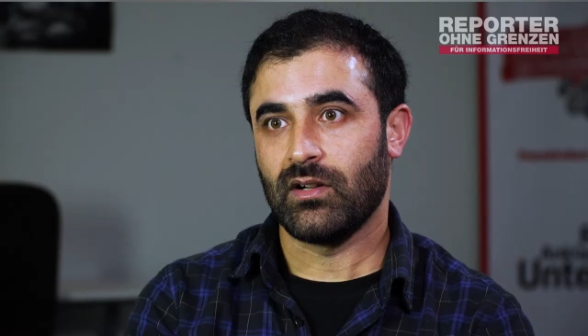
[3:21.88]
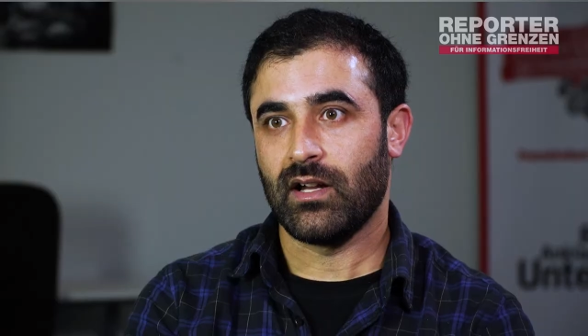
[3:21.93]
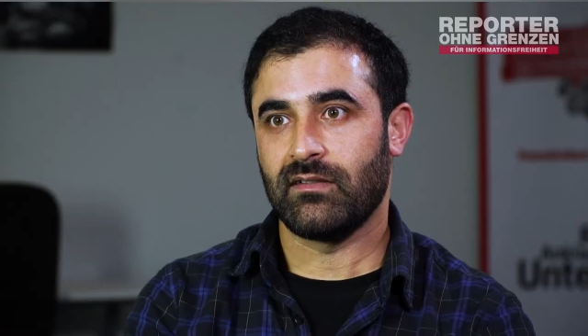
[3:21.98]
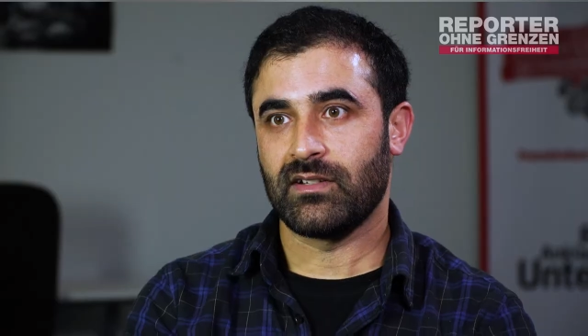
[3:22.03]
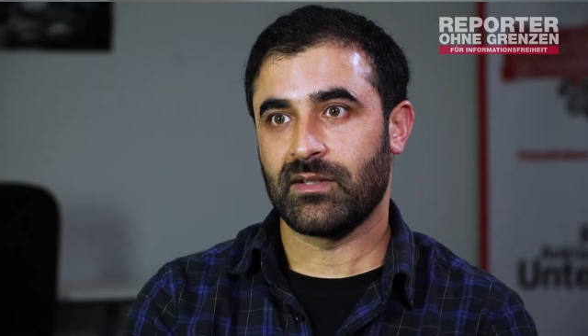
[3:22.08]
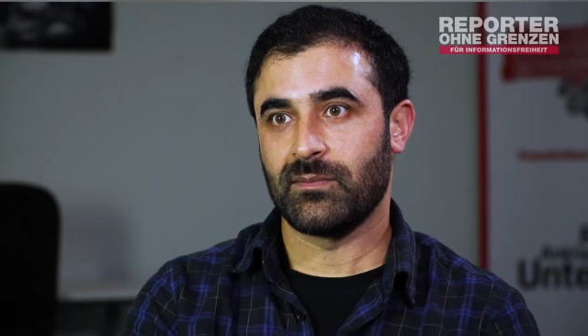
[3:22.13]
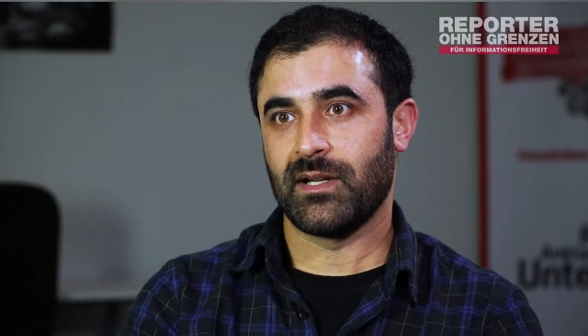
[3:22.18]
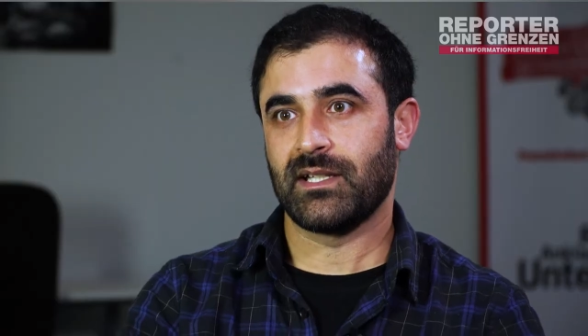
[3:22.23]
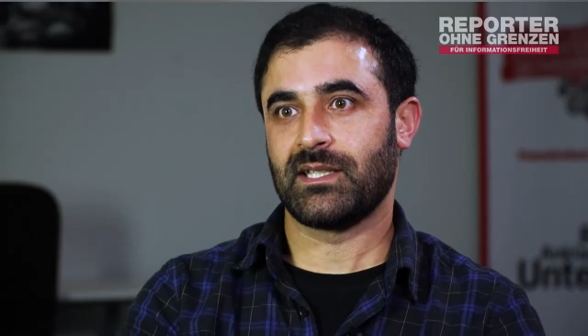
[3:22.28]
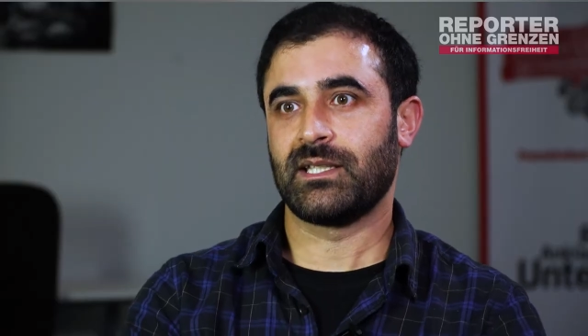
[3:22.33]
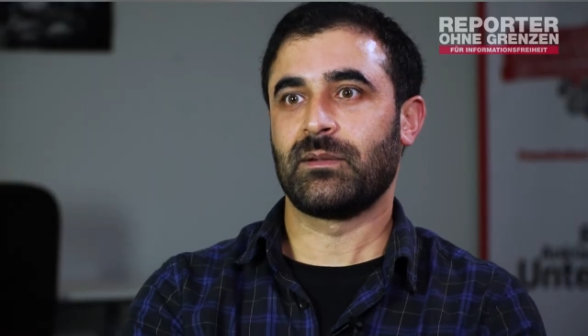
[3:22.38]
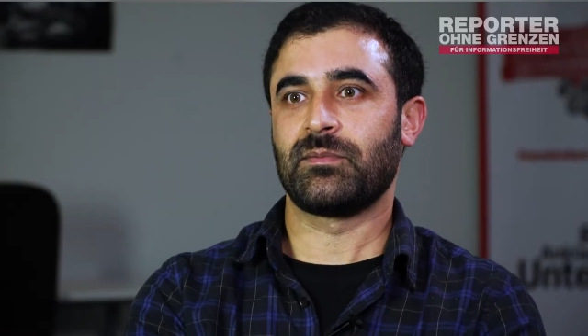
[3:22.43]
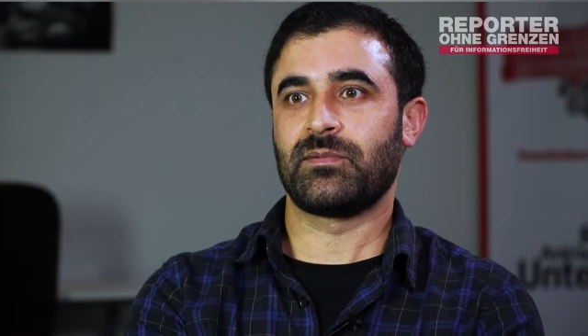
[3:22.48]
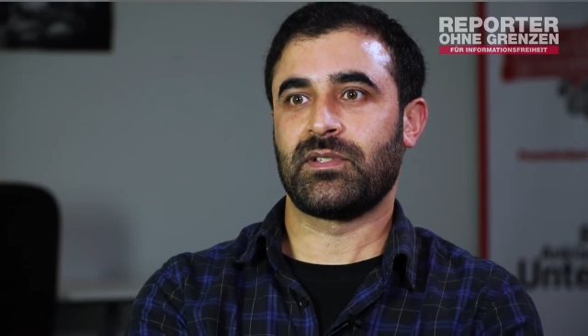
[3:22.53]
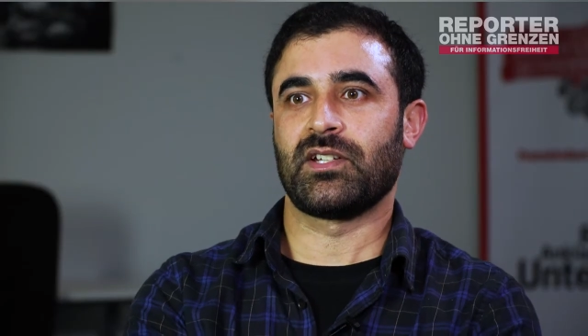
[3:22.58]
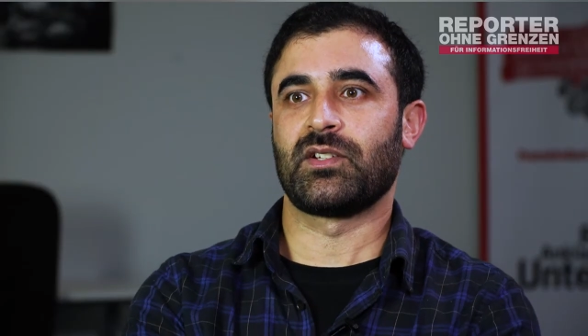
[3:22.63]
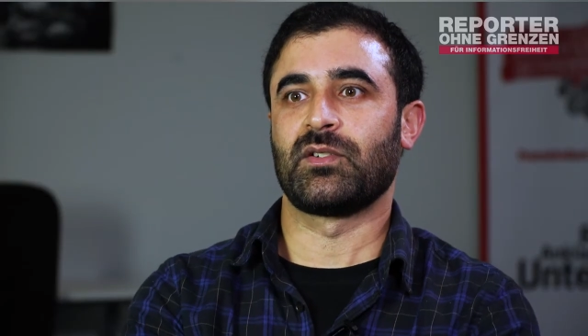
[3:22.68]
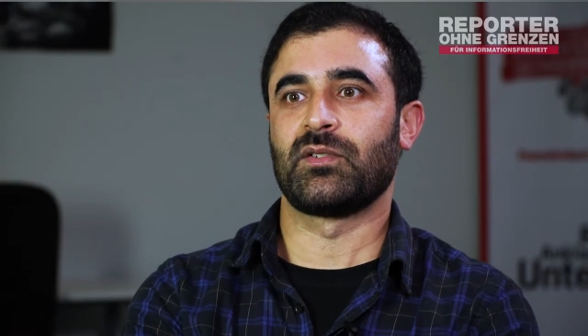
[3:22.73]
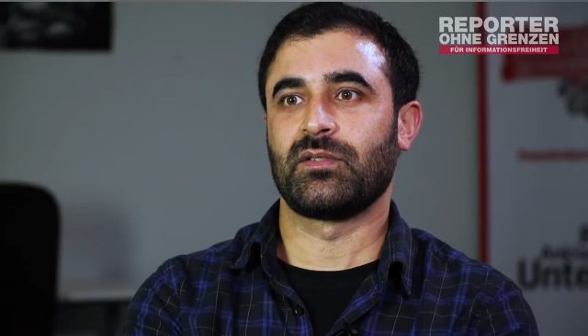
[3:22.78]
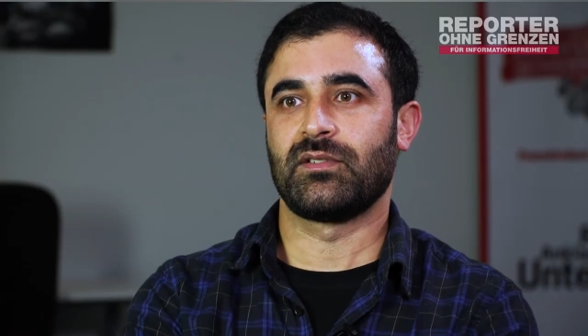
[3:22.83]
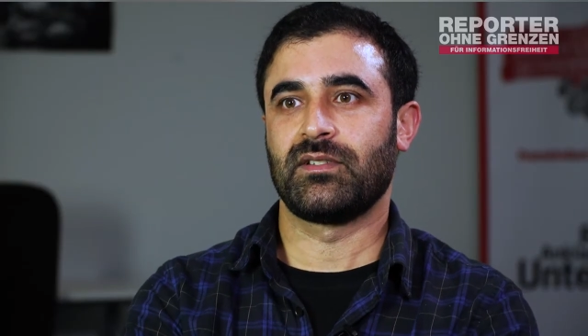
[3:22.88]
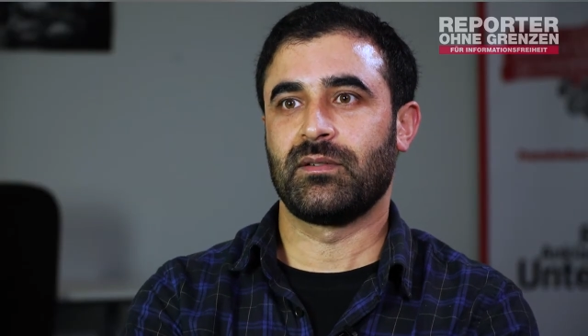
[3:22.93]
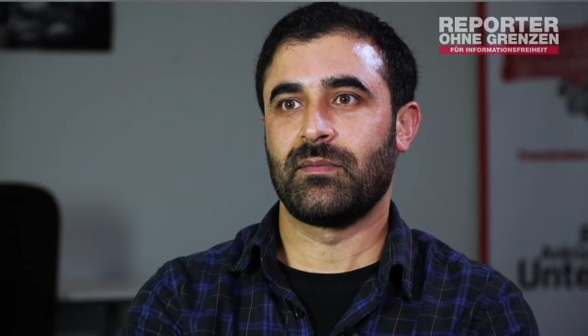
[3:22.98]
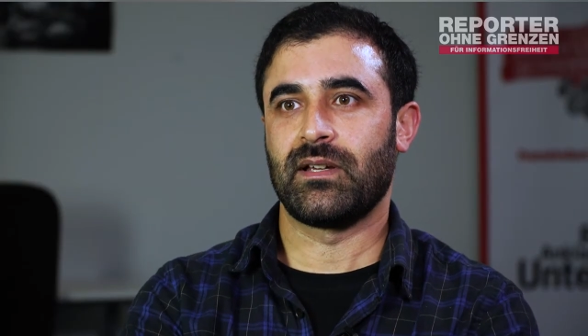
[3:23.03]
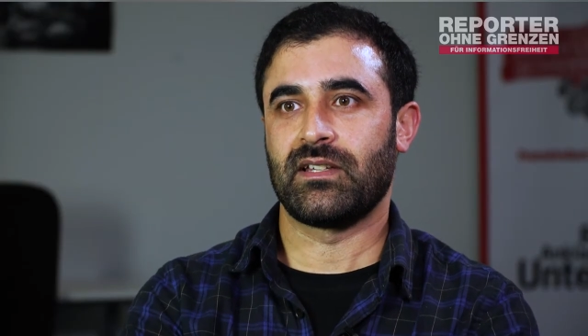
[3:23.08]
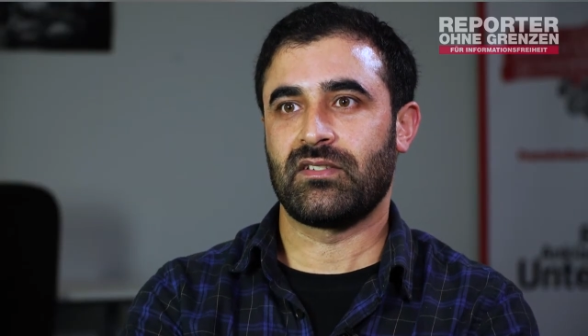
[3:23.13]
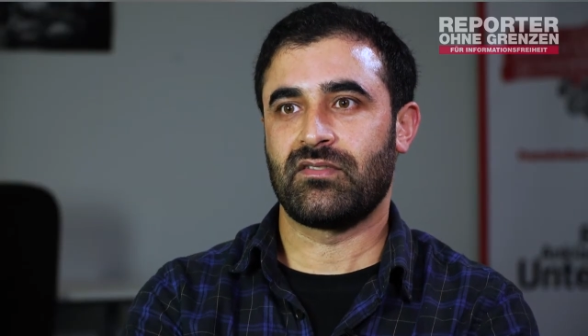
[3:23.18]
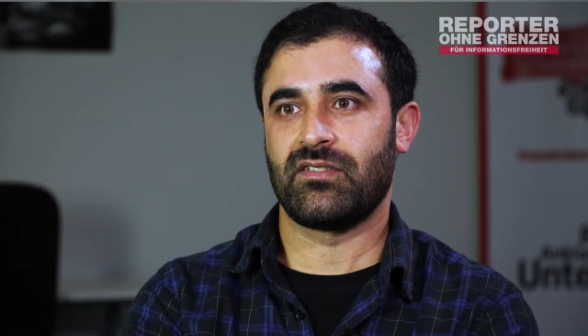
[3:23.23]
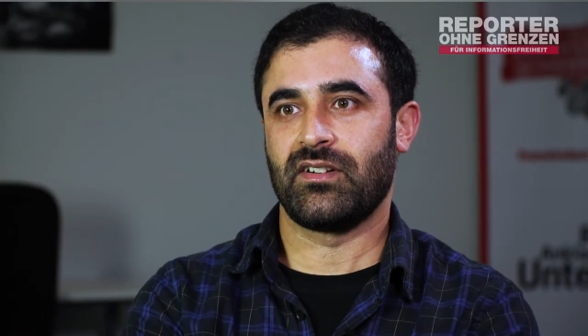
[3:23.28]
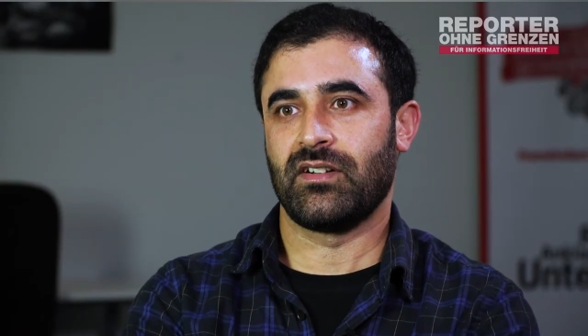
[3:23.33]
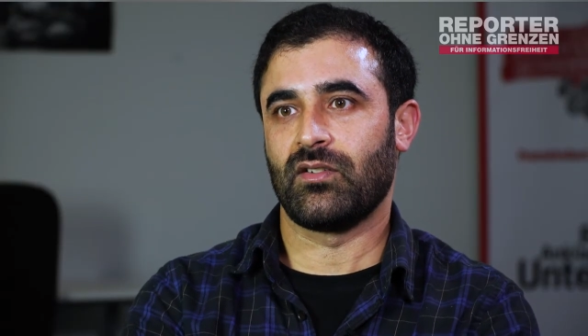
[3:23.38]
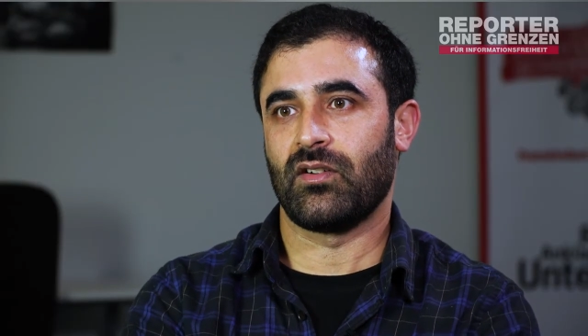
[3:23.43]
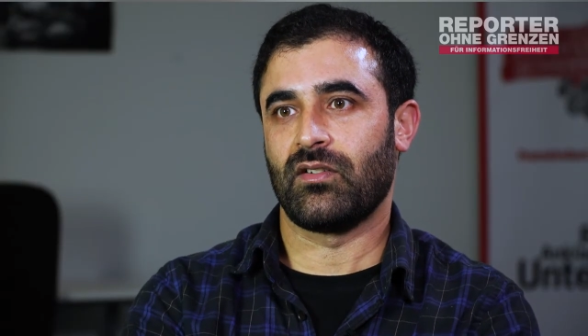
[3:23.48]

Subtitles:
I was myself taken to the magistrate